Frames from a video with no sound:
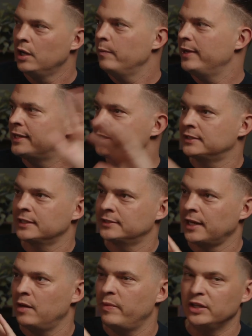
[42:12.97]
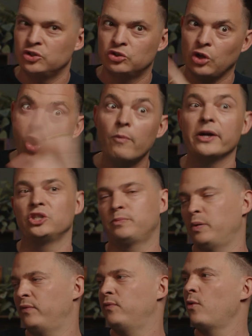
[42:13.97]
because it's going to be so much
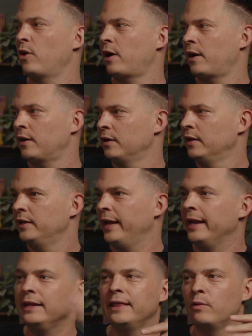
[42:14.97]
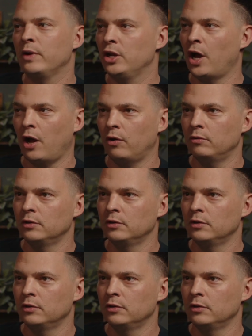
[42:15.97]
before mm-hmm. anything we know.